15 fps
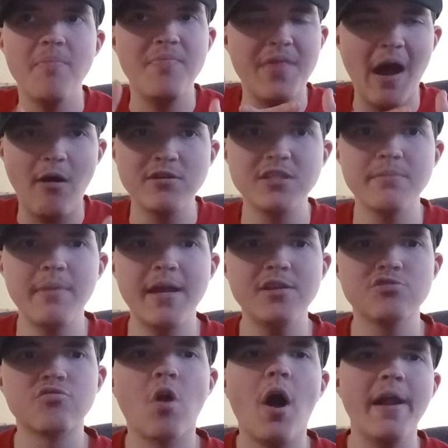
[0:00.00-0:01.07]
That was the main
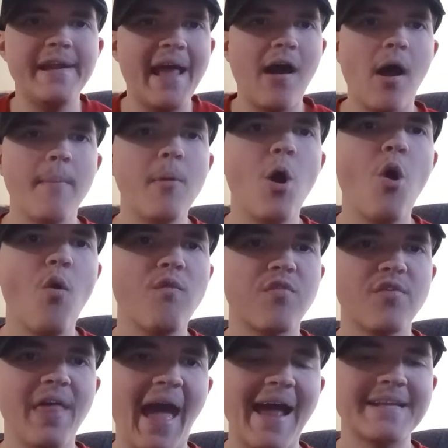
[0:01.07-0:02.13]
draw. Now I'm
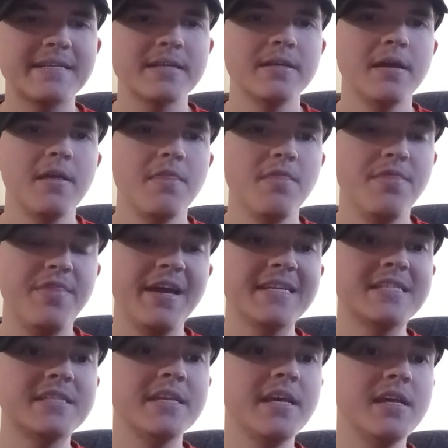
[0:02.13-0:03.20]
over that.
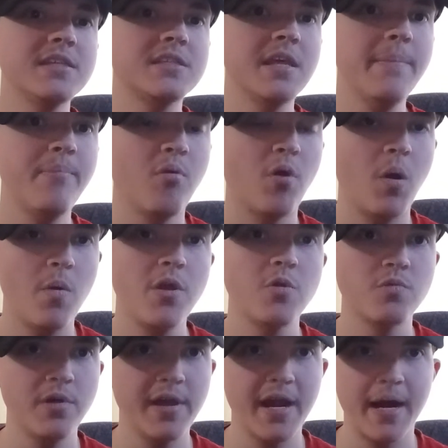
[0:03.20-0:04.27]
This is the point where you
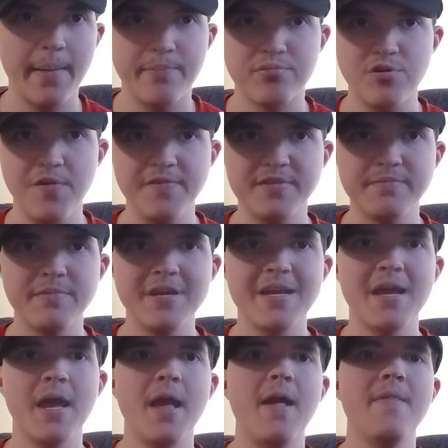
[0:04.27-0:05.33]
really gotta prove to
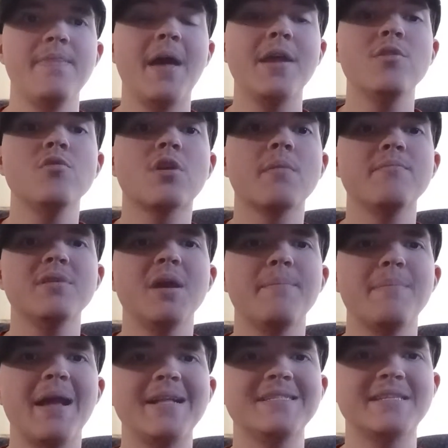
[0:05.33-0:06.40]
me that you can be a
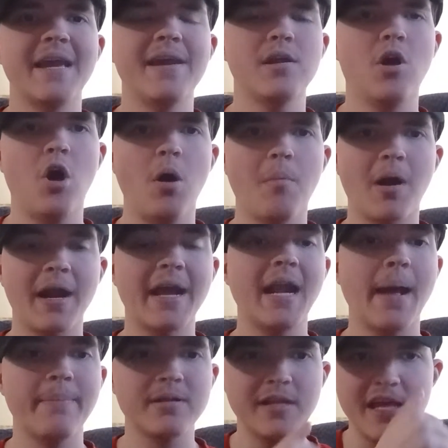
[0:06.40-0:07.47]
mainstay in Hallmark. And
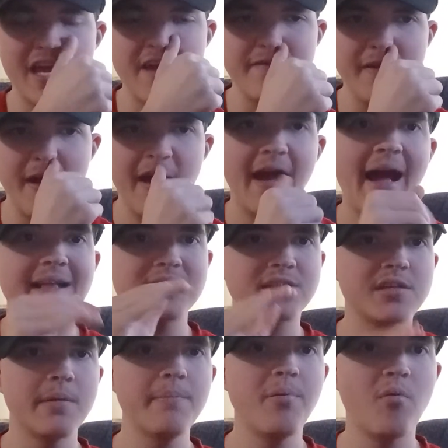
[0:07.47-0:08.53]
I believe at
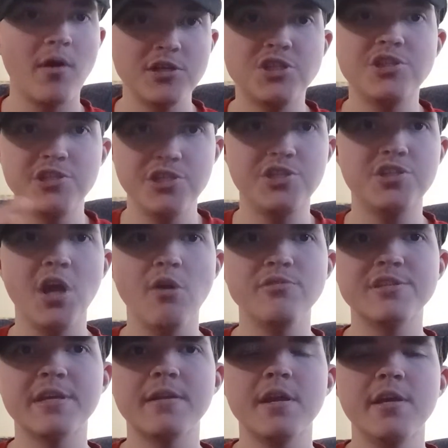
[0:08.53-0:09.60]
some point she
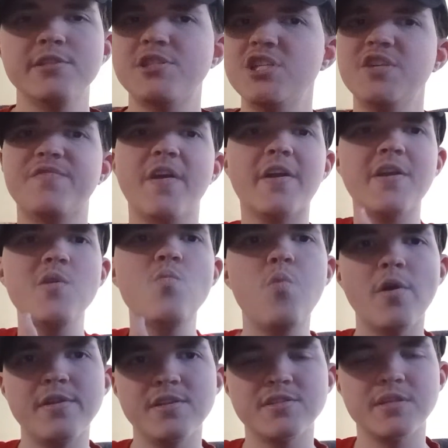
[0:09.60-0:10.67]
shows it. She's very
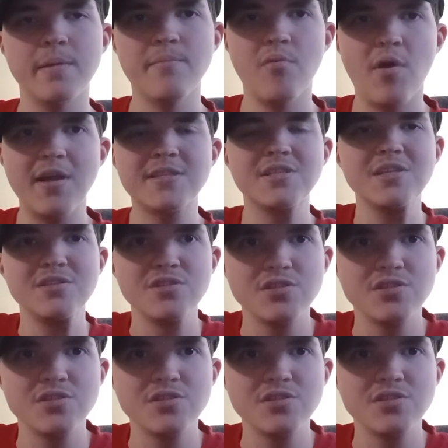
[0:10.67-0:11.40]
wooden at some points.